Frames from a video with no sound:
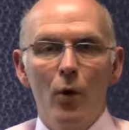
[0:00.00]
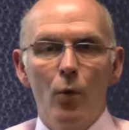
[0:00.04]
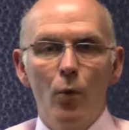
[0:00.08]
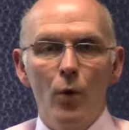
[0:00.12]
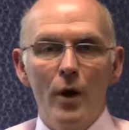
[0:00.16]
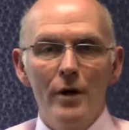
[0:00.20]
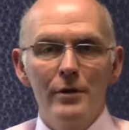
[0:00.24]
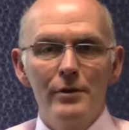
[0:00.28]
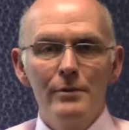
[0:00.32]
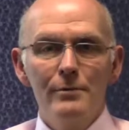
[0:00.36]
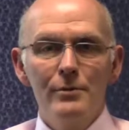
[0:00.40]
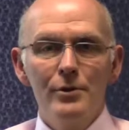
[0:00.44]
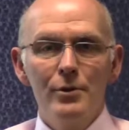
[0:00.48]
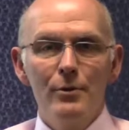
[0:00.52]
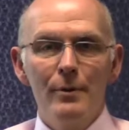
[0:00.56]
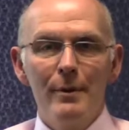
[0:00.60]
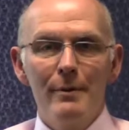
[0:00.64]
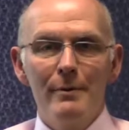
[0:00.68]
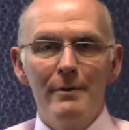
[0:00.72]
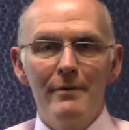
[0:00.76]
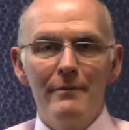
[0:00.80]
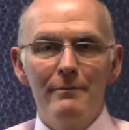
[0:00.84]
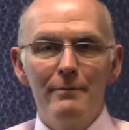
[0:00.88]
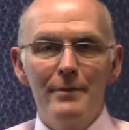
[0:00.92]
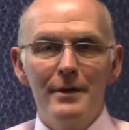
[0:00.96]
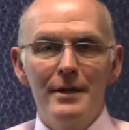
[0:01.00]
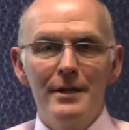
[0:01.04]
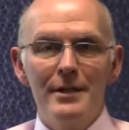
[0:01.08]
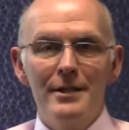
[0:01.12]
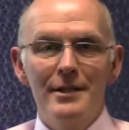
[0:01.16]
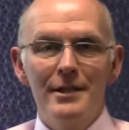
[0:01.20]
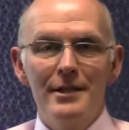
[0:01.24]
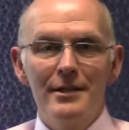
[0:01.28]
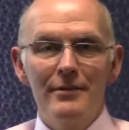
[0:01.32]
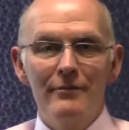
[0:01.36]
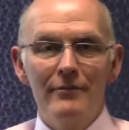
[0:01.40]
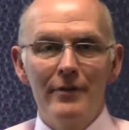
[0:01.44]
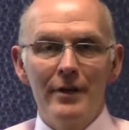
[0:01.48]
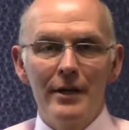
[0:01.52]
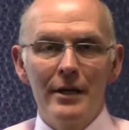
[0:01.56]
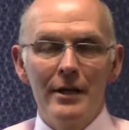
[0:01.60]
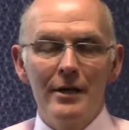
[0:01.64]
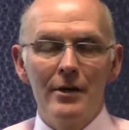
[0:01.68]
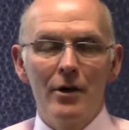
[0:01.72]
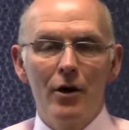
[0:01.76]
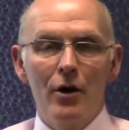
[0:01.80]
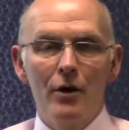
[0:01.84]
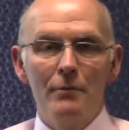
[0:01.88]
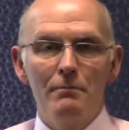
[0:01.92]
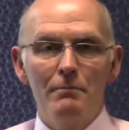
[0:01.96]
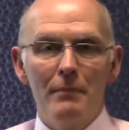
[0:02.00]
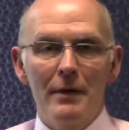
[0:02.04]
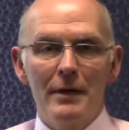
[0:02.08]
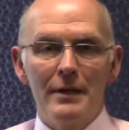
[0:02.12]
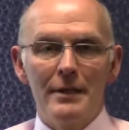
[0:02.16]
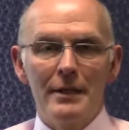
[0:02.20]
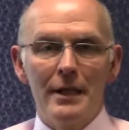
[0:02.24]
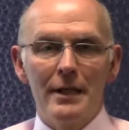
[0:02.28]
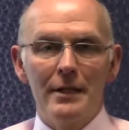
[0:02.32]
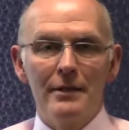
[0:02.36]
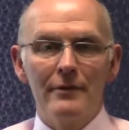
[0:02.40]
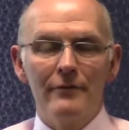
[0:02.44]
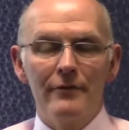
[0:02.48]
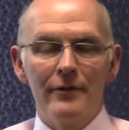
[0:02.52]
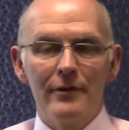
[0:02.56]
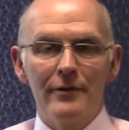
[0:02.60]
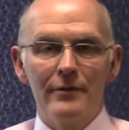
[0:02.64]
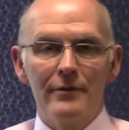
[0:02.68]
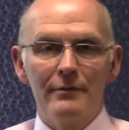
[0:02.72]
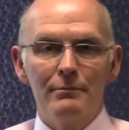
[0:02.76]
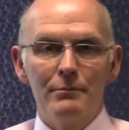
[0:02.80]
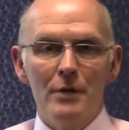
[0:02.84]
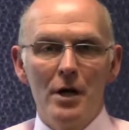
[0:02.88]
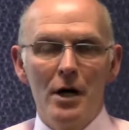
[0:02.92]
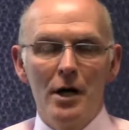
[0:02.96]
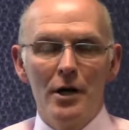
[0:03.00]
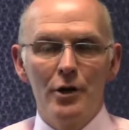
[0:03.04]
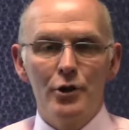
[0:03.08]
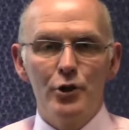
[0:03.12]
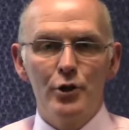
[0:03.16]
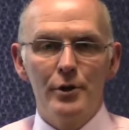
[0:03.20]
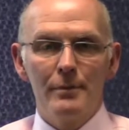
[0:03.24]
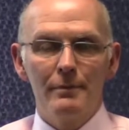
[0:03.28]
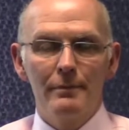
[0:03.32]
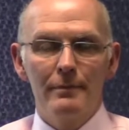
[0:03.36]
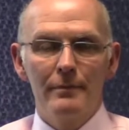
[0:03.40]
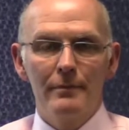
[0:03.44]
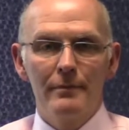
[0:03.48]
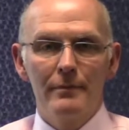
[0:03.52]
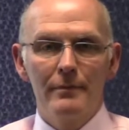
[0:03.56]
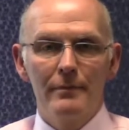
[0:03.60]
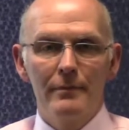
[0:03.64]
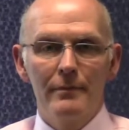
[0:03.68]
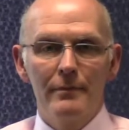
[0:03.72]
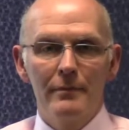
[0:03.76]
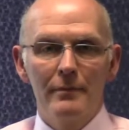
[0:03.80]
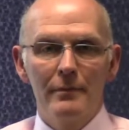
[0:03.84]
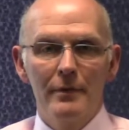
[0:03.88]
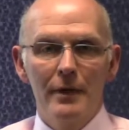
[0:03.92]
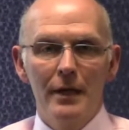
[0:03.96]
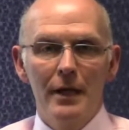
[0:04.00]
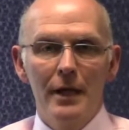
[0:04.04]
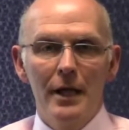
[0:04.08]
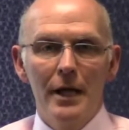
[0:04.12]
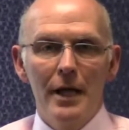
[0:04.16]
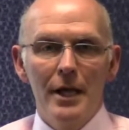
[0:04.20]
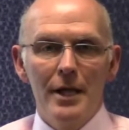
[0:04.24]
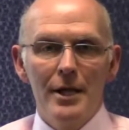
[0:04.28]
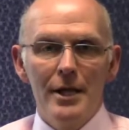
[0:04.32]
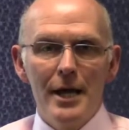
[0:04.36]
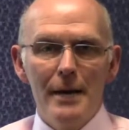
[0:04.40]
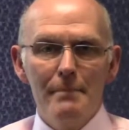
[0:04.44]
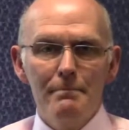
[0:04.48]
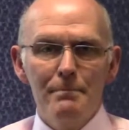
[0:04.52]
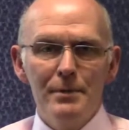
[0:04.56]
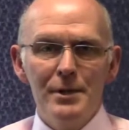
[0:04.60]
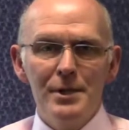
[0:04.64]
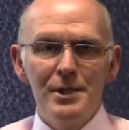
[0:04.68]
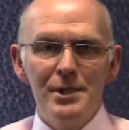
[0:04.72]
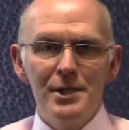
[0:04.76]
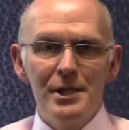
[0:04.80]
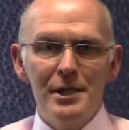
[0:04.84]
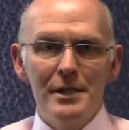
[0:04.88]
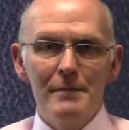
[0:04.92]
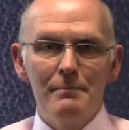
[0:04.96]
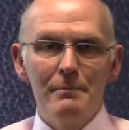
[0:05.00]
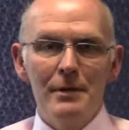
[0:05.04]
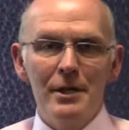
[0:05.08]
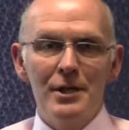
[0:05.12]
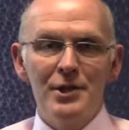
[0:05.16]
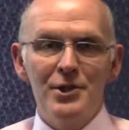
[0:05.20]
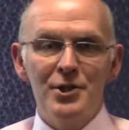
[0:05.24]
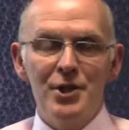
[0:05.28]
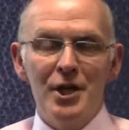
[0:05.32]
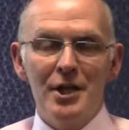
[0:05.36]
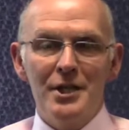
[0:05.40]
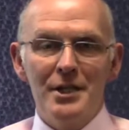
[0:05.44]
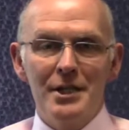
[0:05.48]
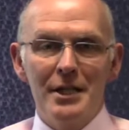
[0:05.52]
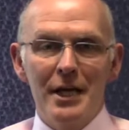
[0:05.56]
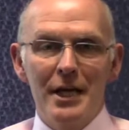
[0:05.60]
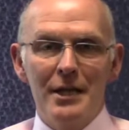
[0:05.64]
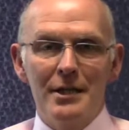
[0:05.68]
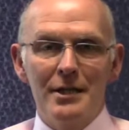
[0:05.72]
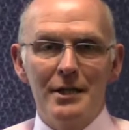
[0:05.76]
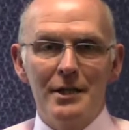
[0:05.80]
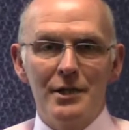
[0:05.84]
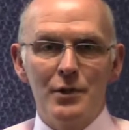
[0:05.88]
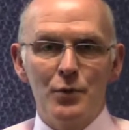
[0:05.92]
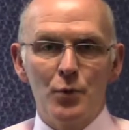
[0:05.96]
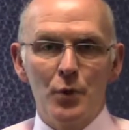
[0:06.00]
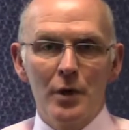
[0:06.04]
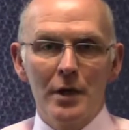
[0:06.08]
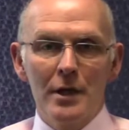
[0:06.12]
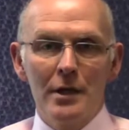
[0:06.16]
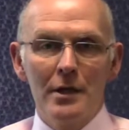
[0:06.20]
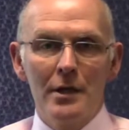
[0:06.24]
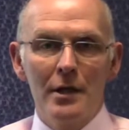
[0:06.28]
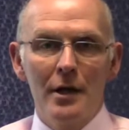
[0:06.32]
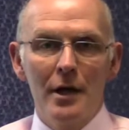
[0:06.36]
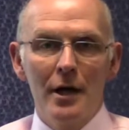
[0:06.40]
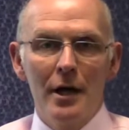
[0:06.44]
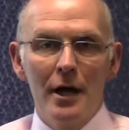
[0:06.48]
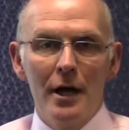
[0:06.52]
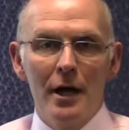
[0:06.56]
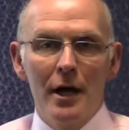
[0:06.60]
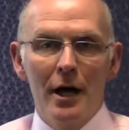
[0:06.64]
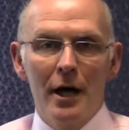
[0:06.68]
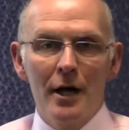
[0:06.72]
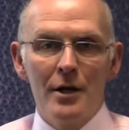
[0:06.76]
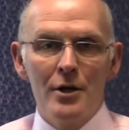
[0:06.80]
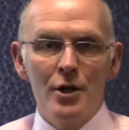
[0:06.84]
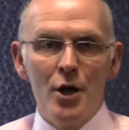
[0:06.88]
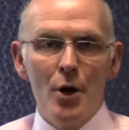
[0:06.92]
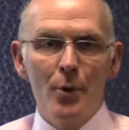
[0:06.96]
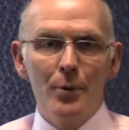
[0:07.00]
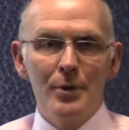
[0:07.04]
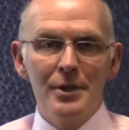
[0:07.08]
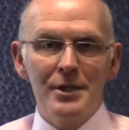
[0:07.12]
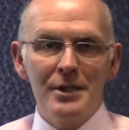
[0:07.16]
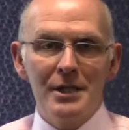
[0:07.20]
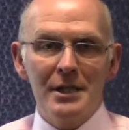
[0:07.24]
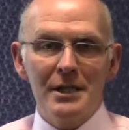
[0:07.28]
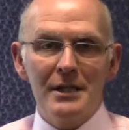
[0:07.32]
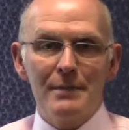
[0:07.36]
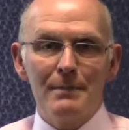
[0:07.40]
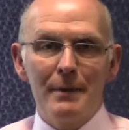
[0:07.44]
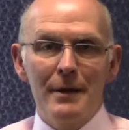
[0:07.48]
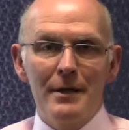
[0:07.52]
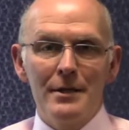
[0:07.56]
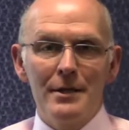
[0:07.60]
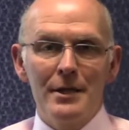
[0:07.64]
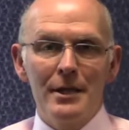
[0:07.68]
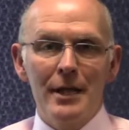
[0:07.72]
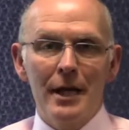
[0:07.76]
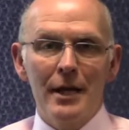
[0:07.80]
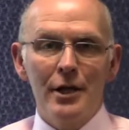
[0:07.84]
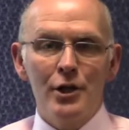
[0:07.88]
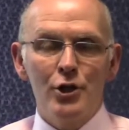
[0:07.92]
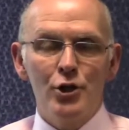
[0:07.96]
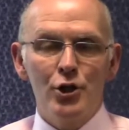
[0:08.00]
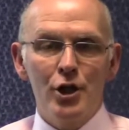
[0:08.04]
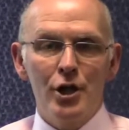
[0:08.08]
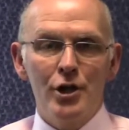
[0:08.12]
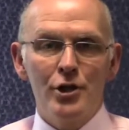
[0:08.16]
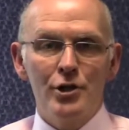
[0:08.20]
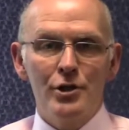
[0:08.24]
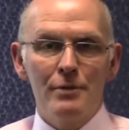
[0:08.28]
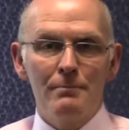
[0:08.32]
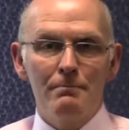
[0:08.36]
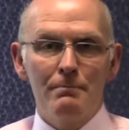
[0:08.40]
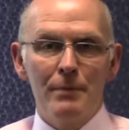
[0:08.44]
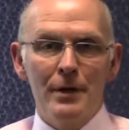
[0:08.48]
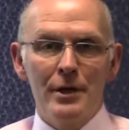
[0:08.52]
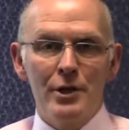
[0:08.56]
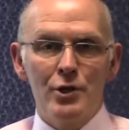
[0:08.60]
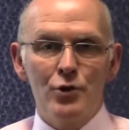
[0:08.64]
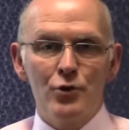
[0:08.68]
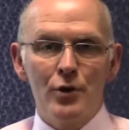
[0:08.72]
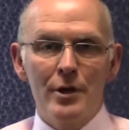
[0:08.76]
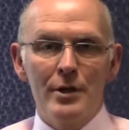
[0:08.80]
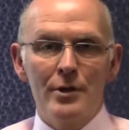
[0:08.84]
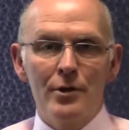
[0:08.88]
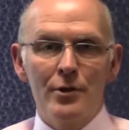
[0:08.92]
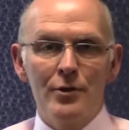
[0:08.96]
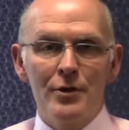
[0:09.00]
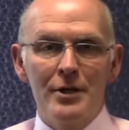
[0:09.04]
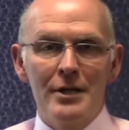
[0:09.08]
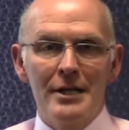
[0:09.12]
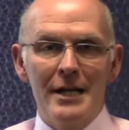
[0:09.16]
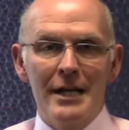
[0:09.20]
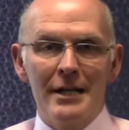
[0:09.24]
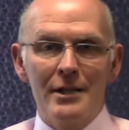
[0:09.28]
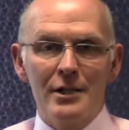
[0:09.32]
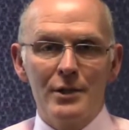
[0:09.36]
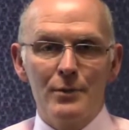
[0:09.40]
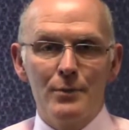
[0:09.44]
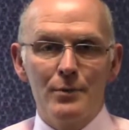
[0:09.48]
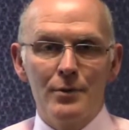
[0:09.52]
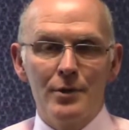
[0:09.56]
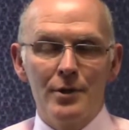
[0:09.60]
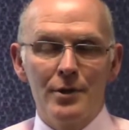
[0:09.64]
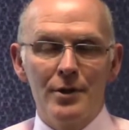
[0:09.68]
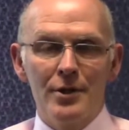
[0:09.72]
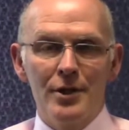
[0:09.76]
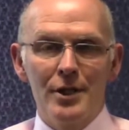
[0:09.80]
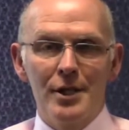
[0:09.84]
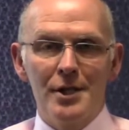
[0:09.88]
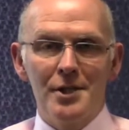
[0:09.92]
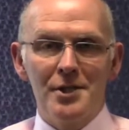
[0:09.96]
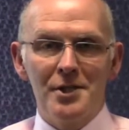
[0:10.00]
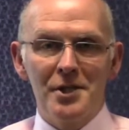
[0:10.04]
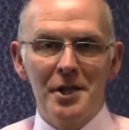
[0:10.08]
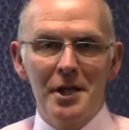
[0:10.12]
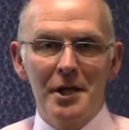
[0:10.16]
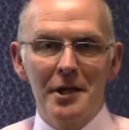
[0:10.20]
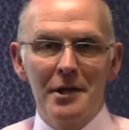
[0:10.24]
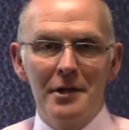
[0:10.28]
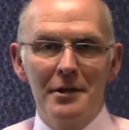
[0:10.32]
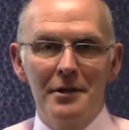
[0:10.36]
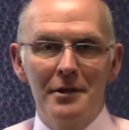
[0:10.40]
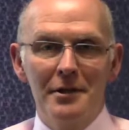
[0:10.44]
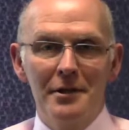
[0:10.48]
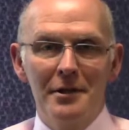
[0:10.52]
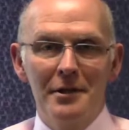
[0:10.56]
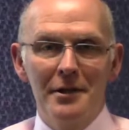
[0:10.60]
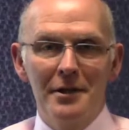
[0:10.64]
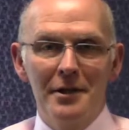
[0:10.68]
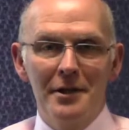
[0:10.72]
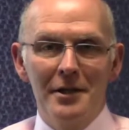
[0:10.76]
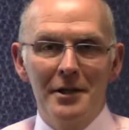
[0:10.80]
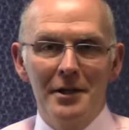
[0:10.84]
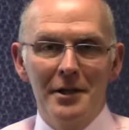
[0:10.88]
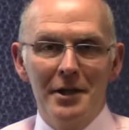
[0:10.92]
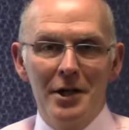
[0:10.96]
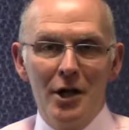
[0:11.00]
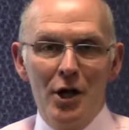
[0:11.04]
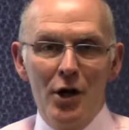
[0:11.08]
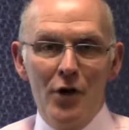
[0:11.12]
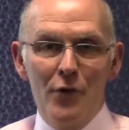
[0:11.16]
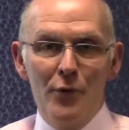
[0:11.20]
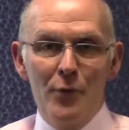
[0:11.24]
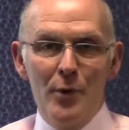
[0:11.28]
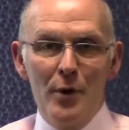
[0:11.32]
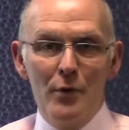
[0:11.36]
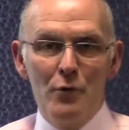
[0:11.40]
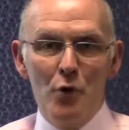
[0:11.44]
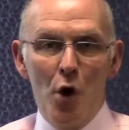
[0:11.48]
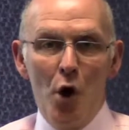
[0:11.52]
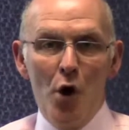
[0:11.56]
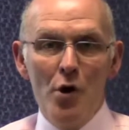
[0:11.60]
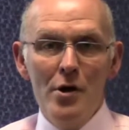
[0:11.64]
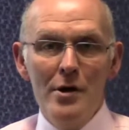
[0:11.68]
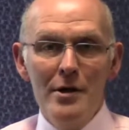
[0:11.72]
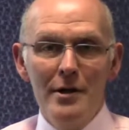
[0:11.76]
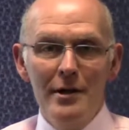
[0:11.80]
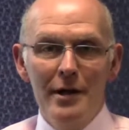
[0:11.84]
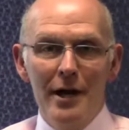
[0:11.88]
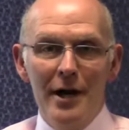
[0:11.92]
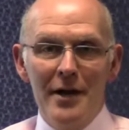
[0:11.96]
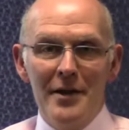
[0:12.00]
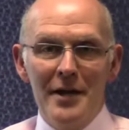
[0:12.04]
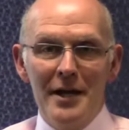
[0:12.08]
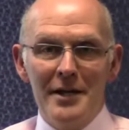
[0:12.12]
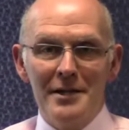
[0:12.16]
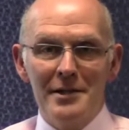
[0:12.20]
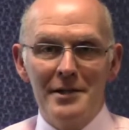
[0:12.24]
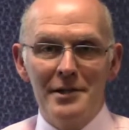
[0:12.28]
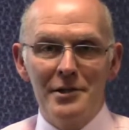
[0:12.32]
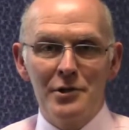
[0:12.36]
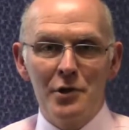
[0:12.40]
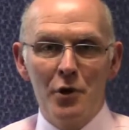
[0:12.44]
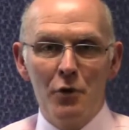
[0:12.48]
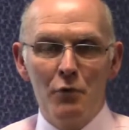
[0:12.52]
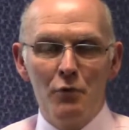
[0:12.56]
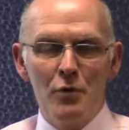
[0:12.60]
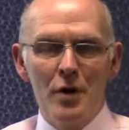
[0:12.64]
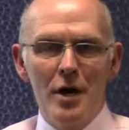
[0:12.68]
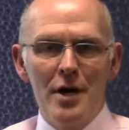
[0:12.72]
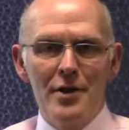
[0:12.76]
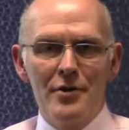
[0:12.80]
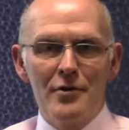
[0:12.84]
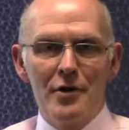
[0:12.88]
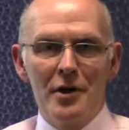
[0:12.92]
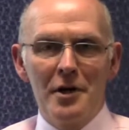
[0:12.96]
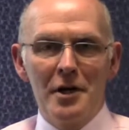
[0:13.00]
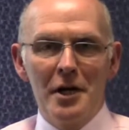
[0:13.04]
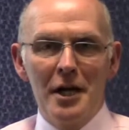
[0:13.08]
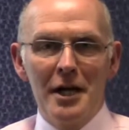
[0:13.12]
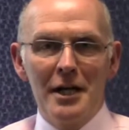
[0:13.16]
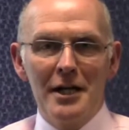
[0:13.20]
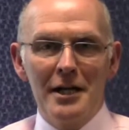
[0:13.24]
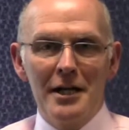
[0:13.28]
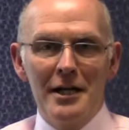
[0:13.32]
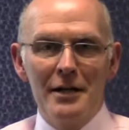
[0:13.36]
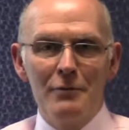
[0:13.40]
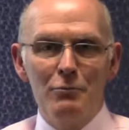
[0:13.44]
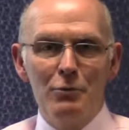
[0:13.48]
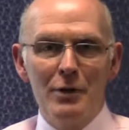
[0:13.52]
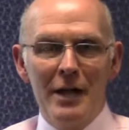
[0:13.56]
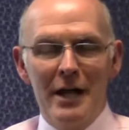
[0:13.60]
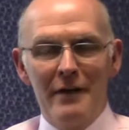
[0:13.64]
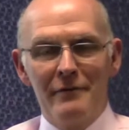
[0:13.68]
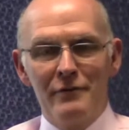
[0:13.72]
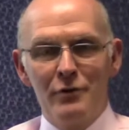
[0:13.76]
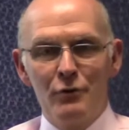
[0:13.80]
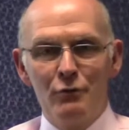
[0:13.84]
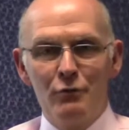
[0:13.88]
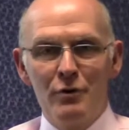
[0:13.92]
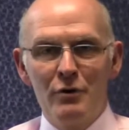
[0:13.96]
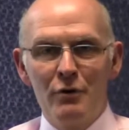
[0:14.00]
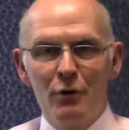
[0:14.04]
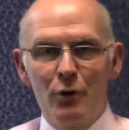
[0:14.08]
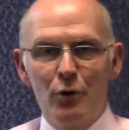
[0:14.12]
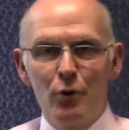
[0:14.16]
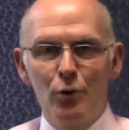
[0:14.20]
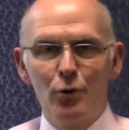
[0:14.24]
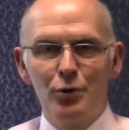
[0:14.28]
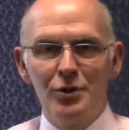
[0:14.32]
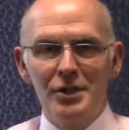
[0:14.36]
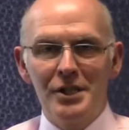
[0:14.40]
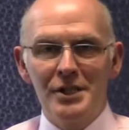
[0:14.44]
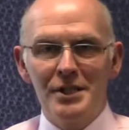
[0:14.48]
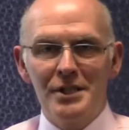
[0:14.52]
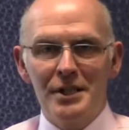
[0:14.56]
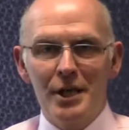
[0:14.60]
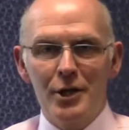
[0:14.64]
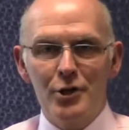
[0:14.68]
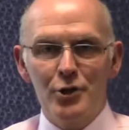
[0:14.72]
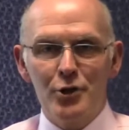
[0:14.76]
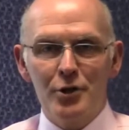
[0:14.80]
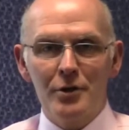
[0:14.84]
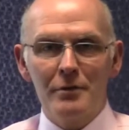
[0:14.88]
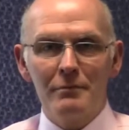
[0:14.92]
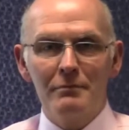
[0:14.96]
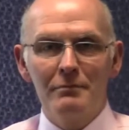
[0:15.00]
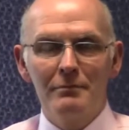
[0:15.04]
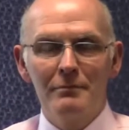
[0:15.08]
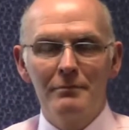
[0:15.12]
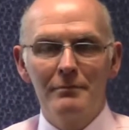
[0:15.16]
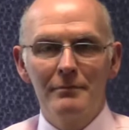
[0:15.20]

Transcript: Welcome to MFB TV on Monday the 5th of March. The MPC meets yet again this week, and no one is expecting any change in base rate on the announcement on Thursday. If we're wrong, and that is rather unlikely, we'll have to re-record this session.